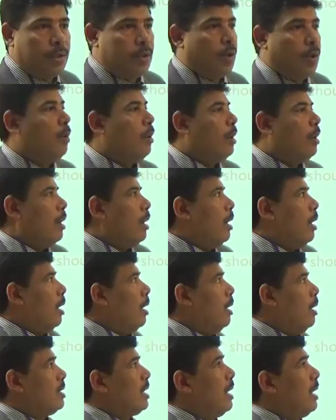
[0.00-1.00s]
So
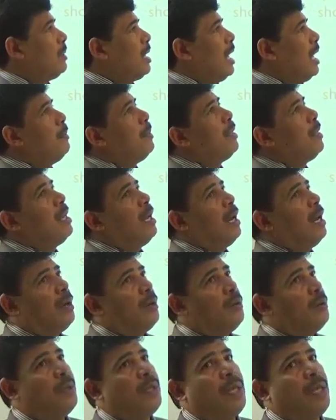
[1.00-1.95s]
sometimes they are